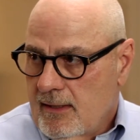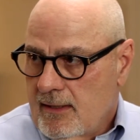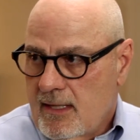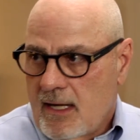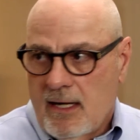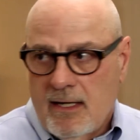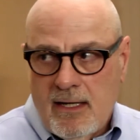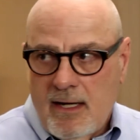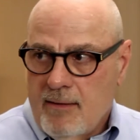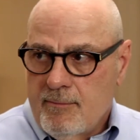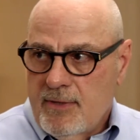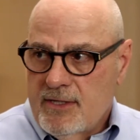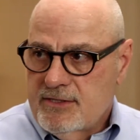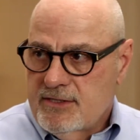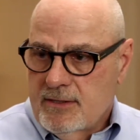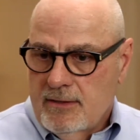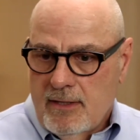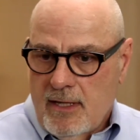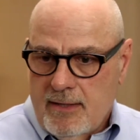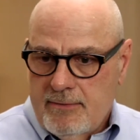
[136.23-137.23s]

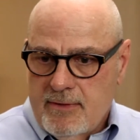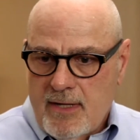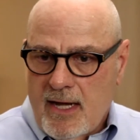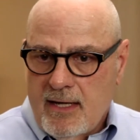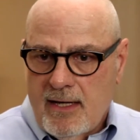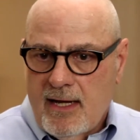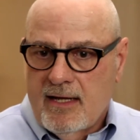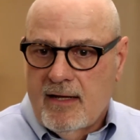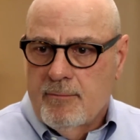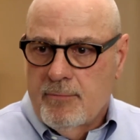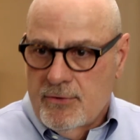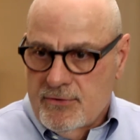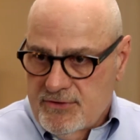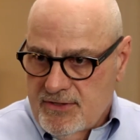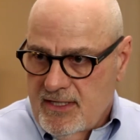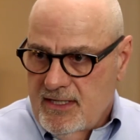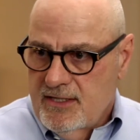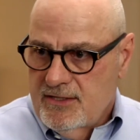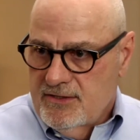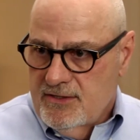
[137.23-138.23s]
Not like a
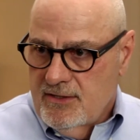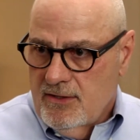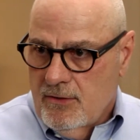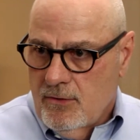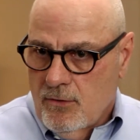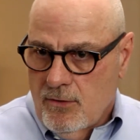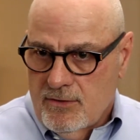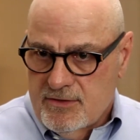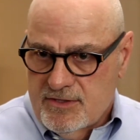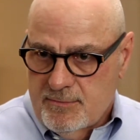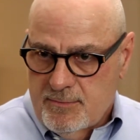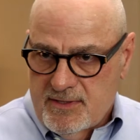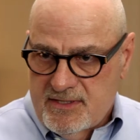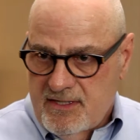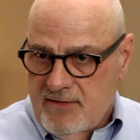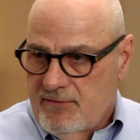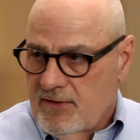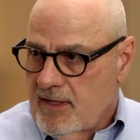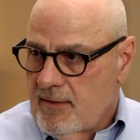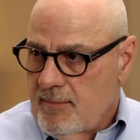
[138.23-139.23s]
percentage or a
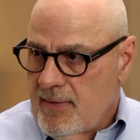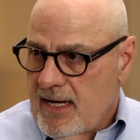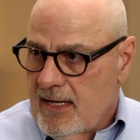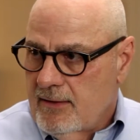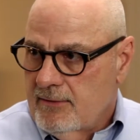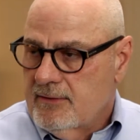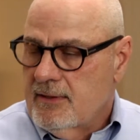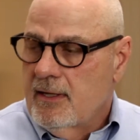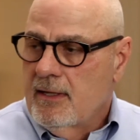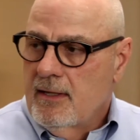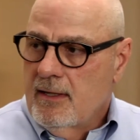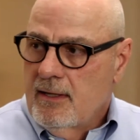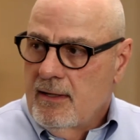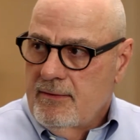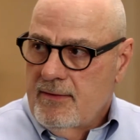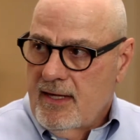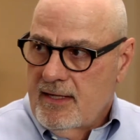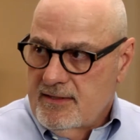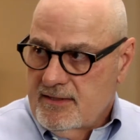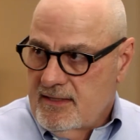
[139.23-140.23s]
specific amount
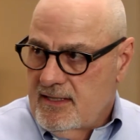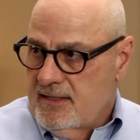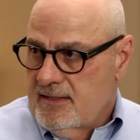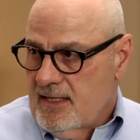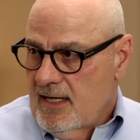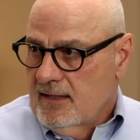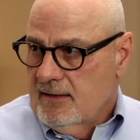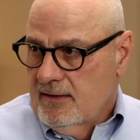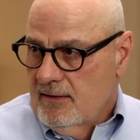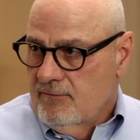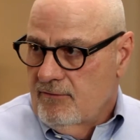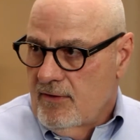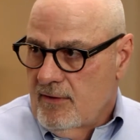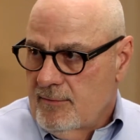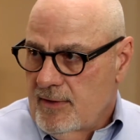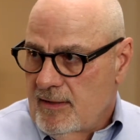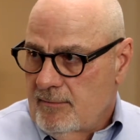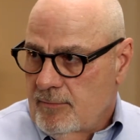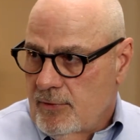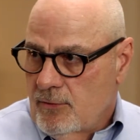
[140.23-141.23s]
that is deducted from
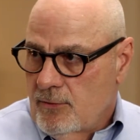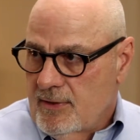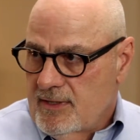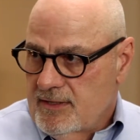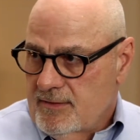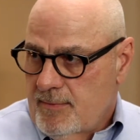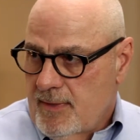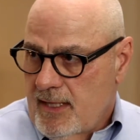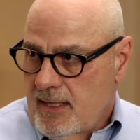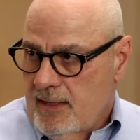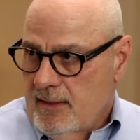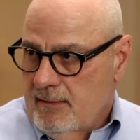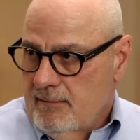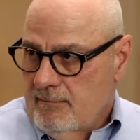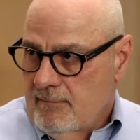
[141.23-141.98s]
an employee's pay.